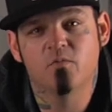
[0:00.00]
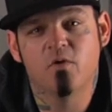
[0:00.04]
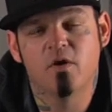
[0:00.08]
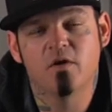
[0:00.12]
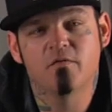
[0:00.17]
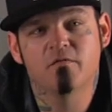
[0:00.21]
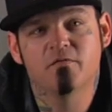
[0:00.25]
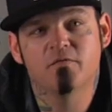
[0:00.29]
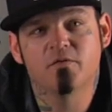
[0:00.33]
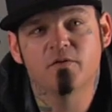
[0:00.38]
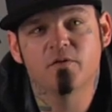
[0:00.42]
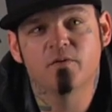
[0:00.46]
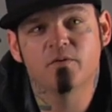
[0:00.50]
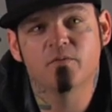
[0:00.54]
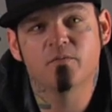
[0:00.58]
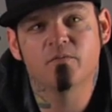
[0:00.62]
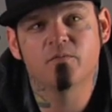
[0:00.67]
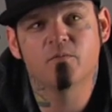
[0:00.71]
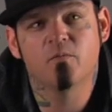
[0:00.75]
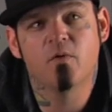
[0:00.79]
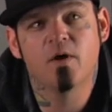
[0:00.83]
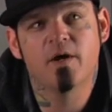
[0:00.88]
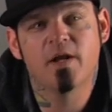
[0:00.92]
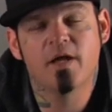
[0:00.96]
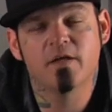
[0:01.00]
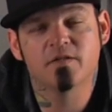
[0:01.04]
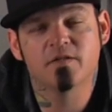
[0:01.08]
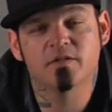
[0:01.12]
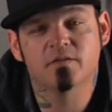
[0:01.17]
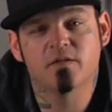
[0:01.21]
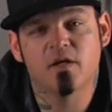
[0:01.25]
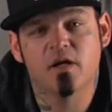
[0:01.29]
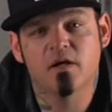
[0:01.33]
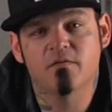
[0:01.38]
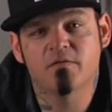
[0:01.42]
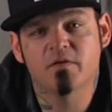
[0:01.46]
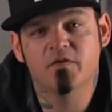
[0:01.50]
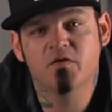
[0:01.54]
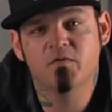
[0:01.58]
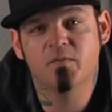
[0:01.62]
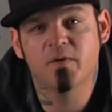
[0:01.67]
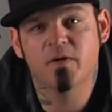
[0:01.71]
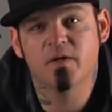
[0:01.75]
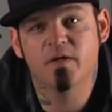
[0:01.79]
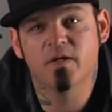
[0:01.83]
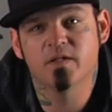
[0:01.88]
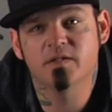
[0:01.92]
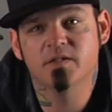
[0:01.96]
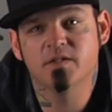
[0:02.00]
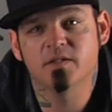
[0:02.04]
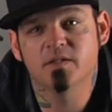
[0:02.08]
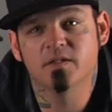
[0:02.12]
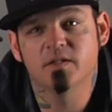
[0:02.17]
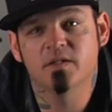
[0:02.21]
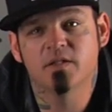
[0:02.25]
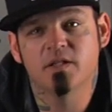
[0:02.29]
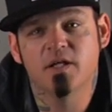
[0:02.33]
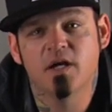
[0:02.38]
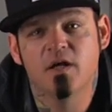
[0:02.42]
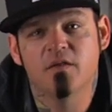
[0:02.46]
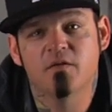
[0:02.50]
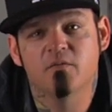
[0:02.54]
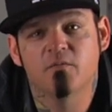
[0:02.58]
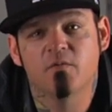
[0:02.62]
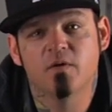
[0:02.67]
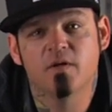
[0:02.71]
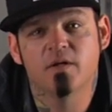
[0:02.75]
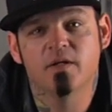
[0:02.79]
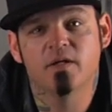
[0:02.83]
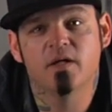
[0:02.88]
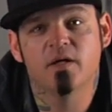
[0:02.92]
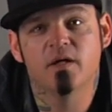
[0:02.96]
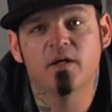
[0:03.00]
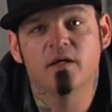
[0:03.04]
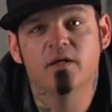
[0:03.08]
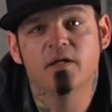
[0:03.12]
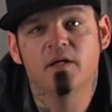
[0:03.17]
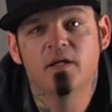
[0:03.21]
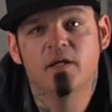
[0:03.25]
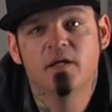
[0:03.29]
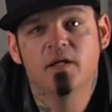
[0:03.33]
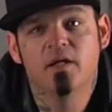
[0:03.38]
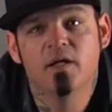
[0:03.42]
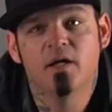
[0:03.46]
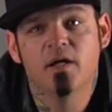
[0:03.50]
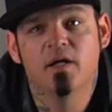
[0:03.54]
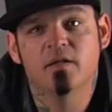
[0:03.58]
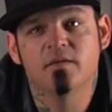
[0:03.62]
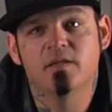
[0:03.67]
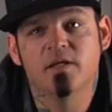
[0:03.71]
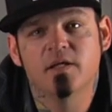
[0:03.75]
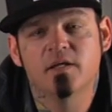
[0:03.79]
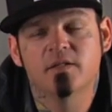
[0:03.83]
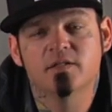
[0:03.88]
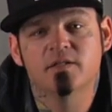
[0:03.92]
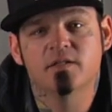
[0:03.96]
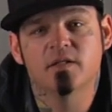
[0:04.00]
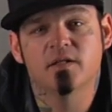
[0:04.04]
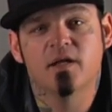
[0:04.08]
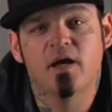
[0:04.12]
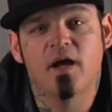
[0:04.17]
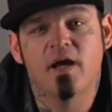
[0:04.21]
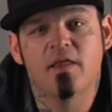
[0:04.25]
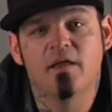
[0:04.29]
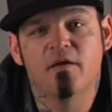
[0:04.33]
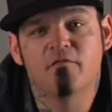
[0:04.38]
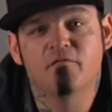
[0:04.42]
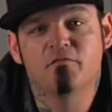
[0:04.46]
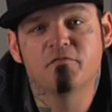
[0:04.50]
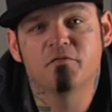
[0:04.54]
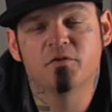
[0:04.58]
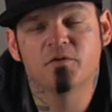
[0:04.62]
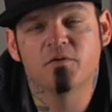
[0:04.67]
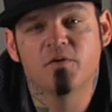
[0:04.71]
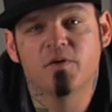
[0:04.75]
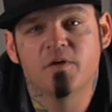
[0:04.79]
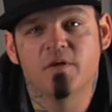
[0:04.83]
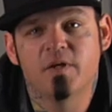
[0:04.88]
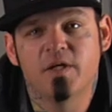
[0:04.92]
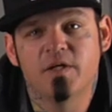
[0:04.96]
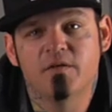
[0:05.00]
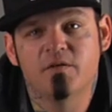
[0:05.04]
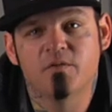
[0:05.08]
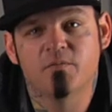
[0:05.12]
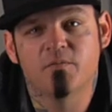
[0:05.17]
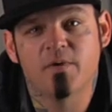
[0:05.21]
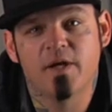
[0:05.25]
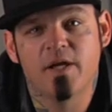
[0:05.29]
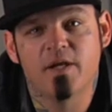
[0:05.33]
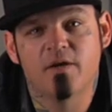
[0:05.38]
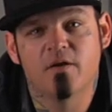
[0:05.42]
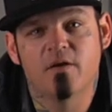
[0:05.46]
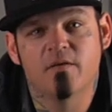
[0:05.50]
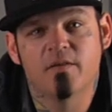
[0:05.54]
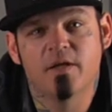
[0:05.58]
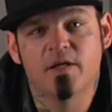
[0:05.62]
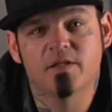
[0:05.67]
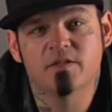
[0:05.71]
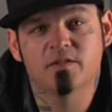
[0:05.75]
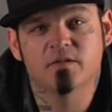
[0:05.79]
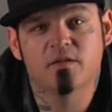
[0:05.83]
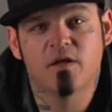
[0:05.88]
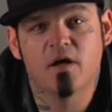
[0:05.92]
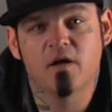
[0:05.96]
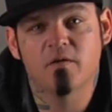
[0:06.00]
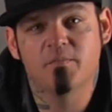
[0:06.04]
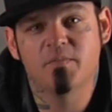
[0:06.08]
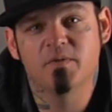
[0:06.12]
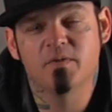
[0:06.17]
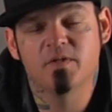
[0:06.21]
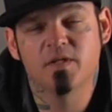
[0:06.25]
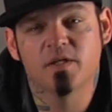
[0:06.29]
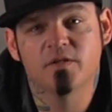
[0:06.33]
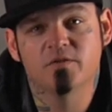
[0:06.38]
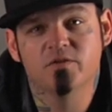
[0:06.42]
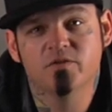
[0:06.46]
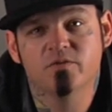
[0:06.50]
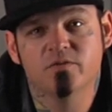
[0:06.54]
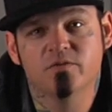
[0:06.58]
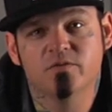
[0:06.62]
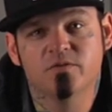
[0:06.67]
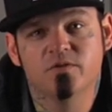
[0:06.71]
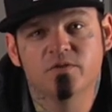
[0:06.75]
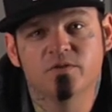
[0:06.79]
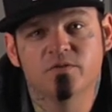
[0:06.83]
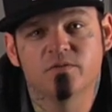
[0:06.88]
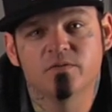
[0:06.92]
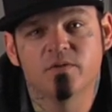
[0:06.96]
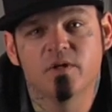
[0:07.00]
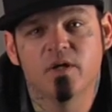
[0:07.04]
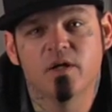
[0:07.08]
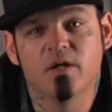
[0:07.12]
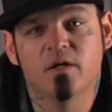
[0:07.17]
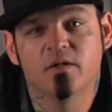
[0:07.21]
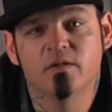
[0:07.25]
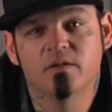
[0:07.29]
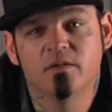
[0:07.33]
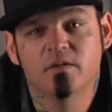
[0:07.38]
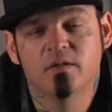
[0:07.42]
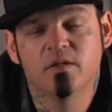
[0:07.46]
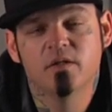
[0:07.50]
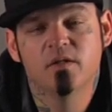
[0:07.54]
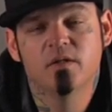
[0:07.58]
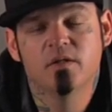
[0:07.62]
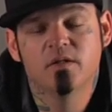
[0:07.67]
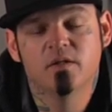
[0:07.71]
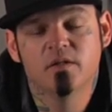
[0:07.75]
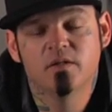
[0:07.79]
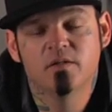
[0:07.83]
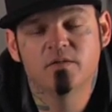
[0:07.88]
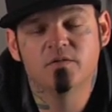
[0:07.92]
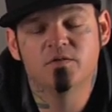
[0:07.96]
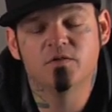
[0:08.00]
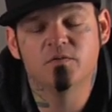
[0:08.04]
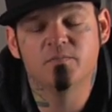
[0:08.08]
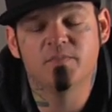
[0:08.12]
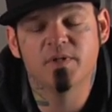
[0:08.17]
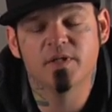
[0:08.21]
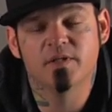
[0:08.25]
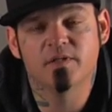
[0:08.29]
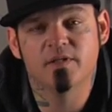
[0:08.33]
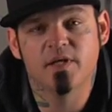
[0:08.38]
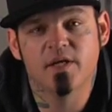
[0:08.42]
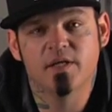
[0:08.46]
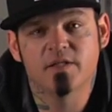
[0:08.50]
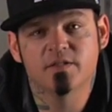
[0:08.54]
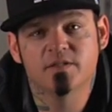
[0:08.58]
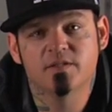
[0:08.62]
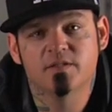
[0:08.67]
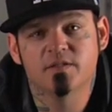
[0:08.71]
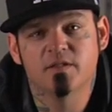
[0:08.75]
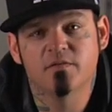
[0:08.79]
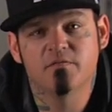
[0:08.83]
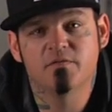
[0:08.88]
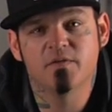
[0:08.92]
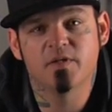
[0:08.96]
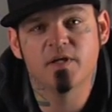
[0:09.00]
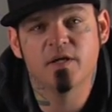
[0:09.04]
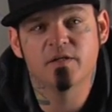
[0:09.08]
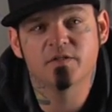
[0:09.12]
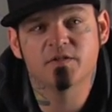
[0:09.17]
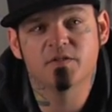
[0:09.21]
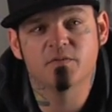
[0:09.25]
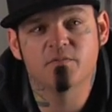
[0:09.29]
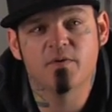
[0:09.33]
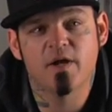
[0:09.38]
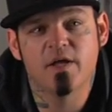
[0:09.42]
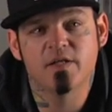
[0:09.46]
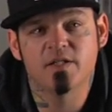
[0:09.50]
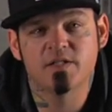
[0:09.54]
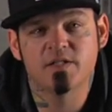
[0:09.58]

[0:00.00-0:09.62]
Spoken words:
One has a lot of experience, and the other one, I think, is the guy that flew underneath the radar that has a lot of potential to do big things if he has the right